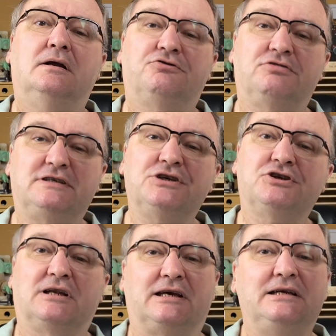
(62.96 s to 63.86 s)

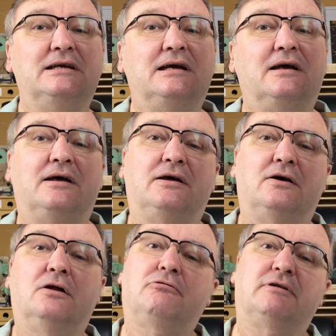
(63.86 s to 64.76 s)
Traditionally,
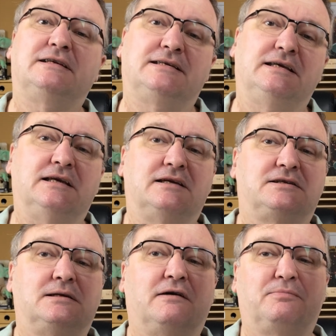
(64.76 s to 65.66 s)
Earl Grey tea is
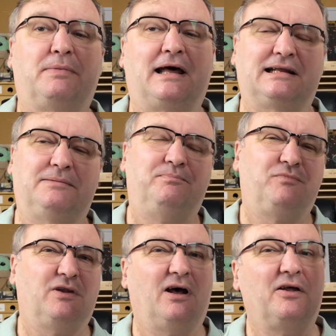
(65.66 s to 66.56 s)
served black,
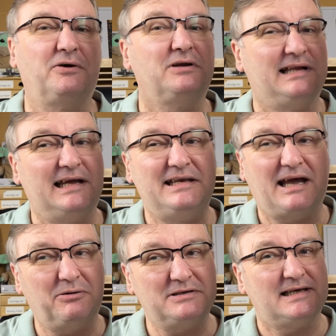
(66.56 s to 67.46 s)
although again
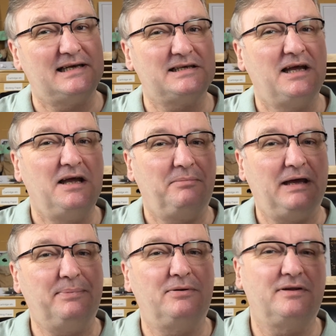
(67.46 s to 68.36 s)
nowadays
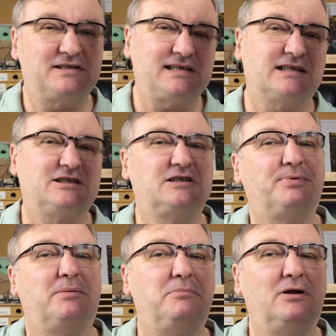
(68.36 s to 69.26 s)
people are starting to
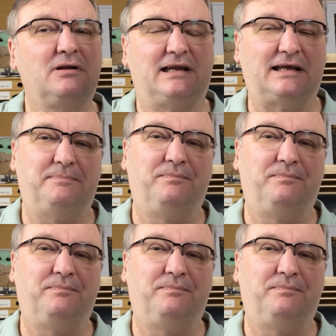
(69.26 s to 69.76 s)
put milk in it.